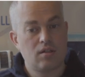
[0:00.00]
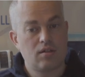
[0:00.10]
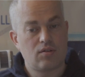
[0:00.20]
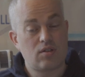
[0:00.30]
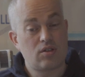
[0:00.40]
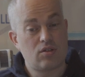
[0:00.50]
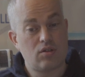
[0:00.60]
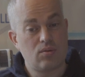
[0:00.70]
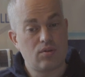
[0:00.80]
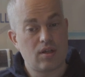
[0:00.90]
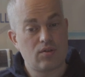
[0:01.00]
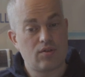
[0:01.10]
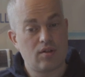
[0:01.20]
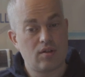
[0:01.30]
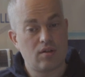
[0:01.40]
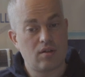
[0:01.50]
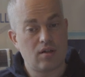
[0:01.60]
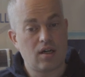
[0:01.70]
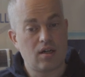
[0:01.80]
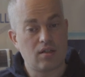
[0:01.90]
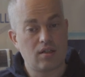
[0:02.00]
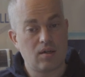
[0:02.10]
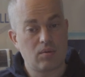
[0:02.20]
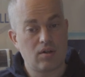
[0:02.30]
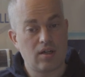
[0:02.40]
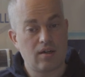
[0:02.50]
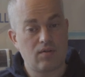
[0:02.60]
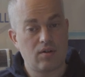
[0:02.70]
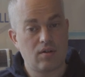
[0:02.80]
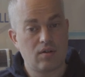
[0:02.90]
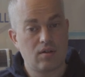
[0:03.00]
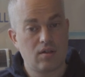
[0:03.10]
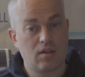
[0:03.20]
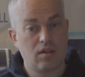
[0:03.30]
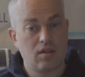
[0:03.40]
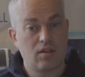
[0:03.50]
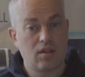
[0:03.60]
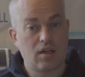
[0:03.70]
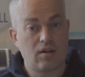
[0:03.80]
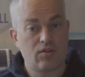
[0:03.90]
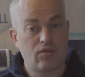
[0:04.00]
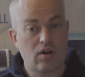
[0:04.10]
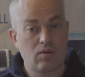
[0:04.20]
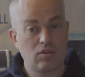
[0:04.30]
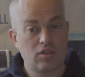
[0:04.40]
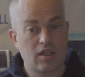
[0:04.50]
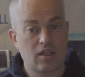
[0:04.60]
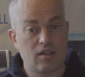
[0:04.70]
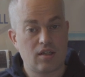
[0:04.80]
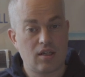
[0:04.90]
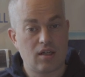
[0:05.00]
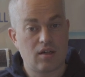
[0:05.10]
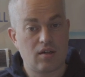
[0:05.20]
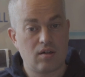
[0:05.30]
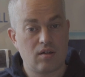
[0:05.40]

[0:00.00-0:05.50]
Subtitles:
So it's 2000. Yeah, we're gonna have the current round check here